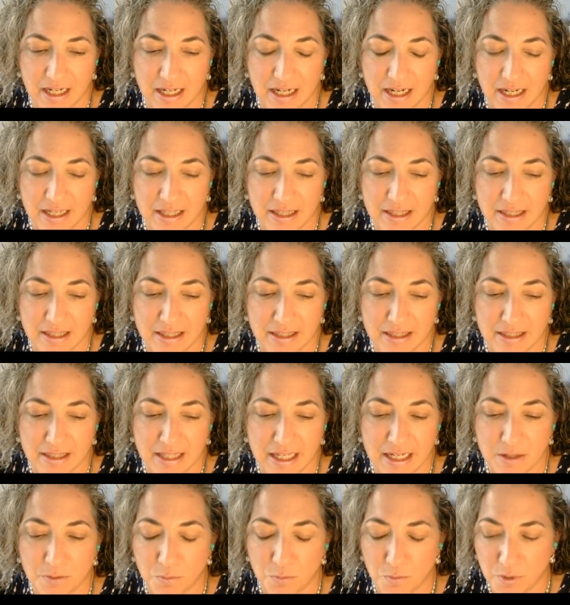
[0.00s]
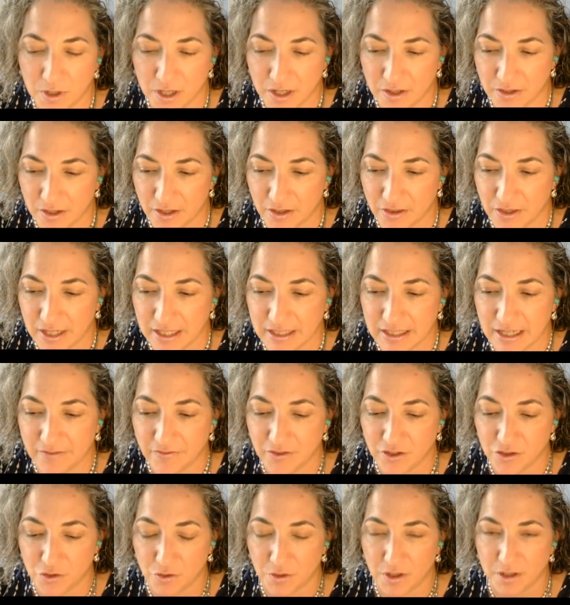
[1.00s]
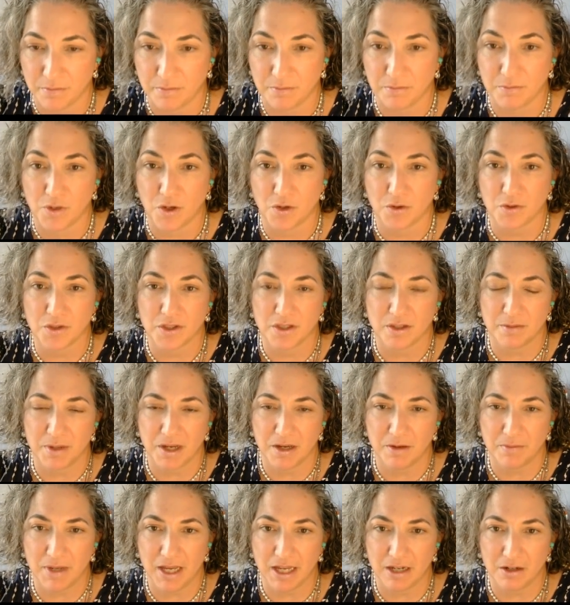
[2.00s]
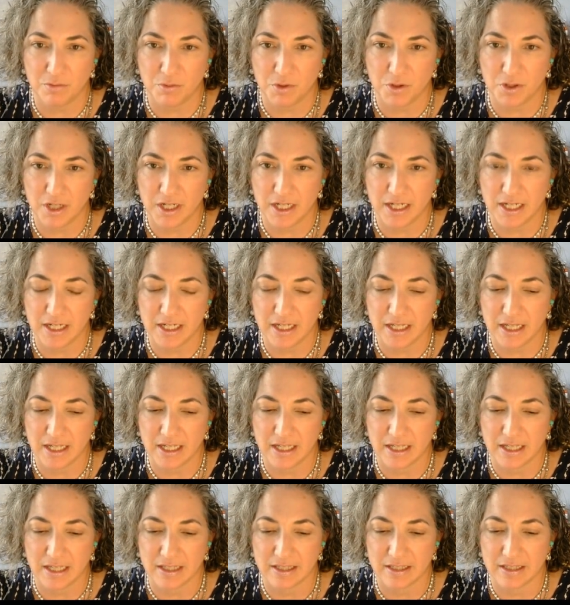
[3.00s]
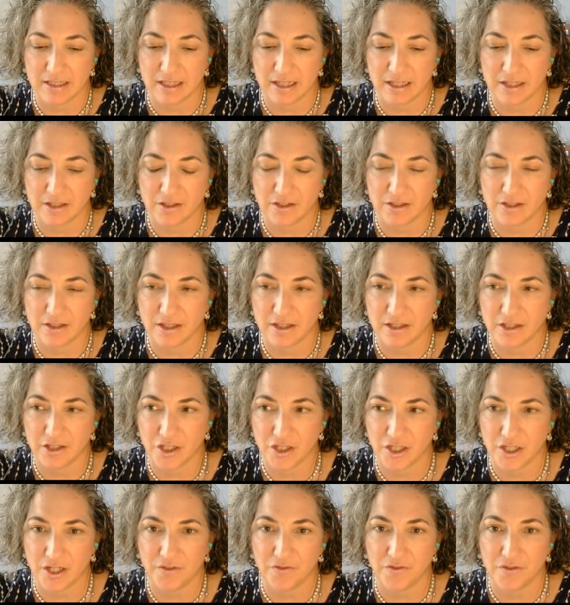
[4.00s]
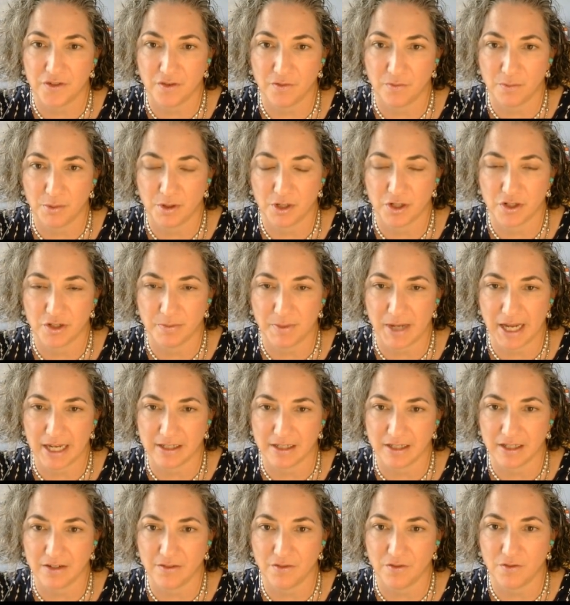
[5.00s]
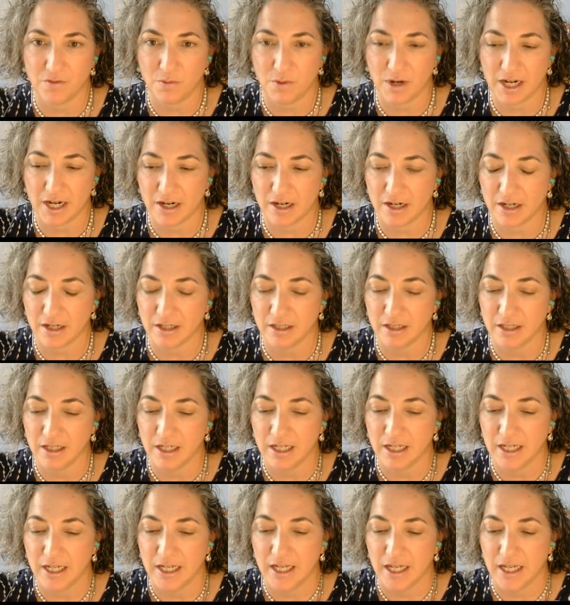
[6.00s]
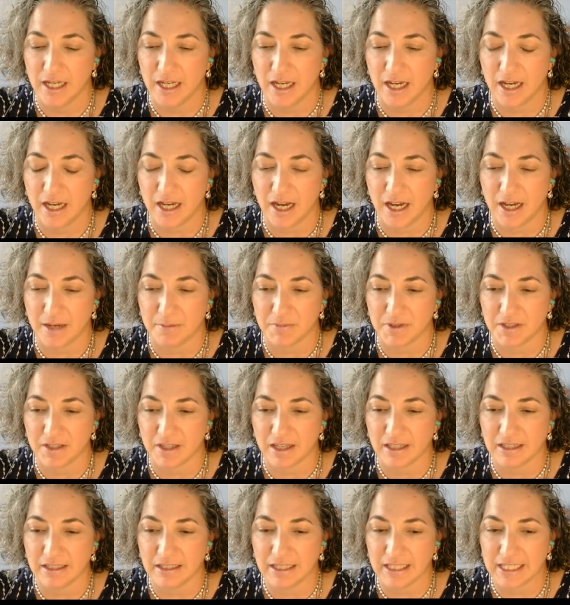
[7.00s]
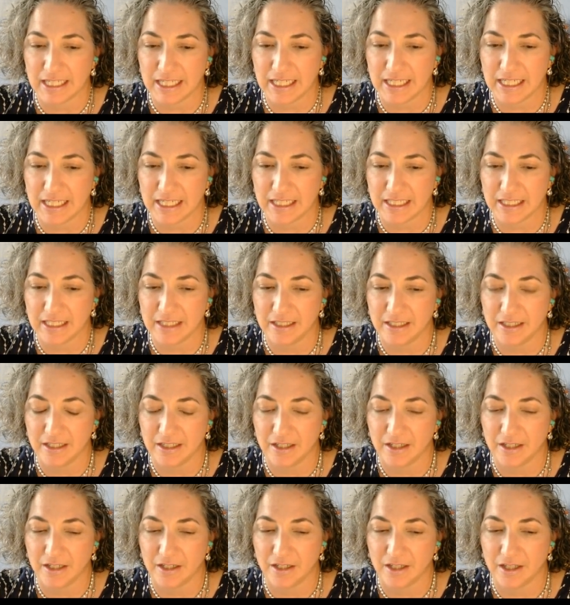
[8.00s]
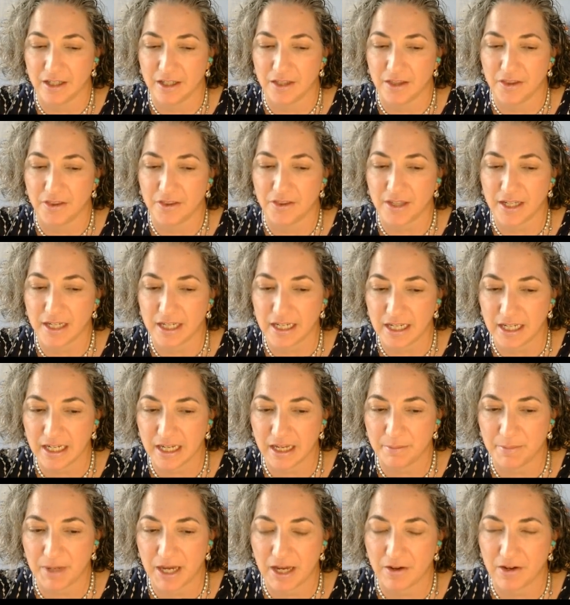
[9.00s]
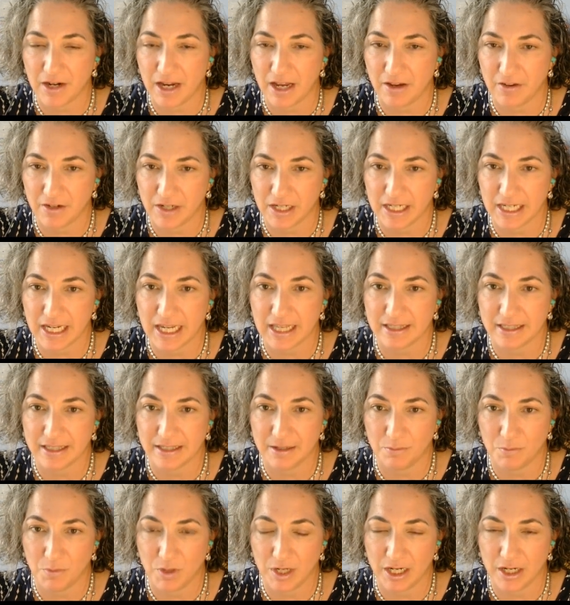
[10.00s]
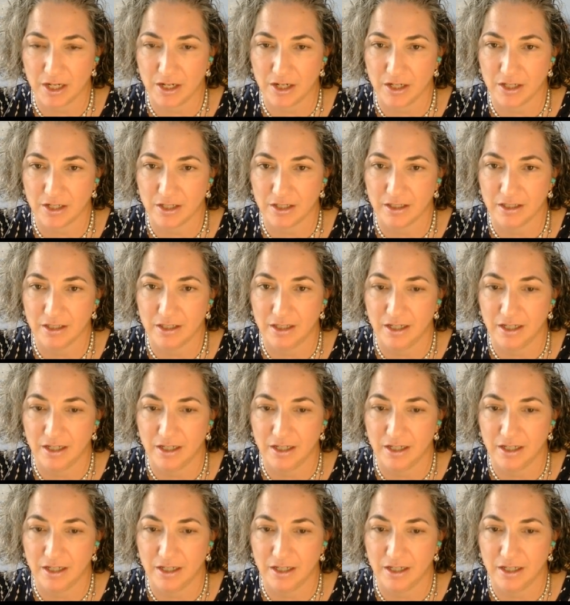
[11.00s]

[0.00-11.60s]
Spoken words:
I think one of the things I've enjoyed most about paddleboarding is this shift of perspective where I'm suddenly thinking about how to get somewhere